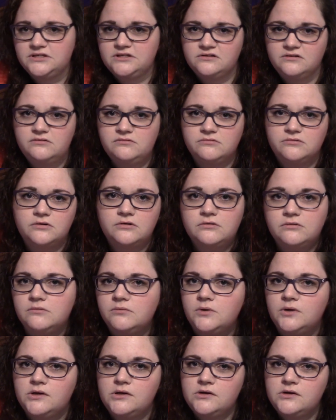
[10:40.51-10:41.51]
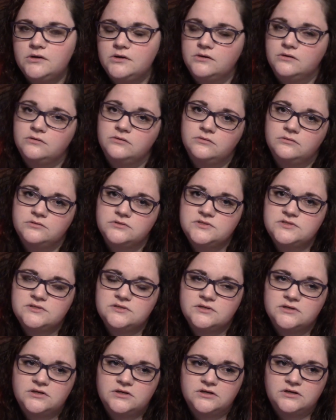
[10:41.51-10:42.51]
you don't know who's
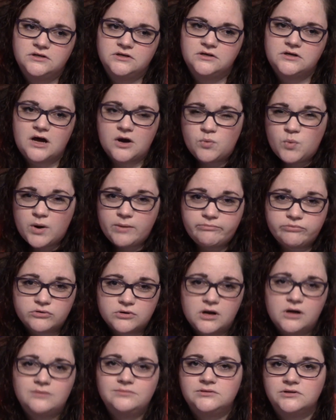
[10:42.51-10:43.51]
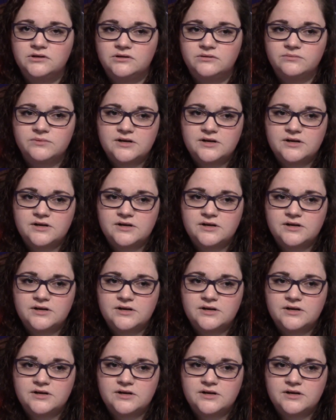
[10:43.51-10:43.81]
got what problem.